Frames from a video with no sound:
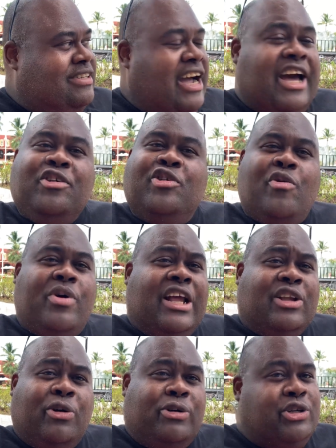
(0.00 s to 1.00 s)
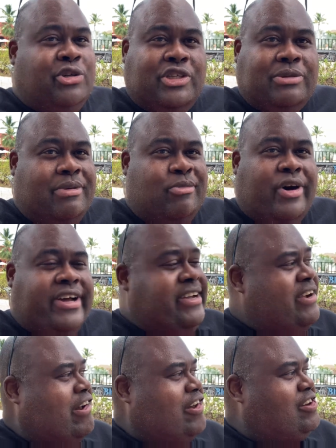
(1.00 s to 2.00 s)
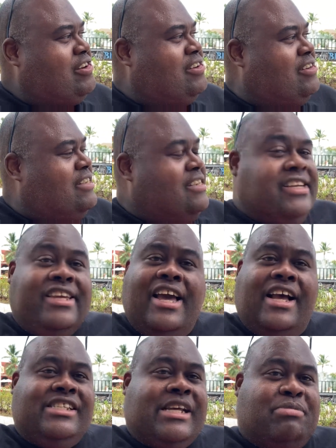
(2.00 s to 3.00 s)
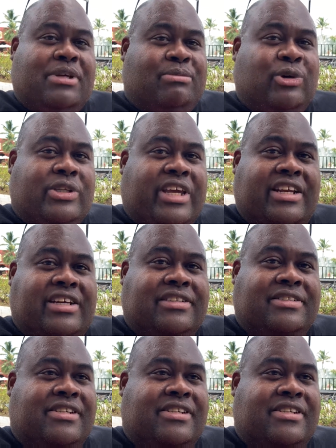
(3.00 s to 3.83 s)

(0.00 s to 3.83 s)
I don't know what that country do to me, boy. Can't stop thinking about Kenya.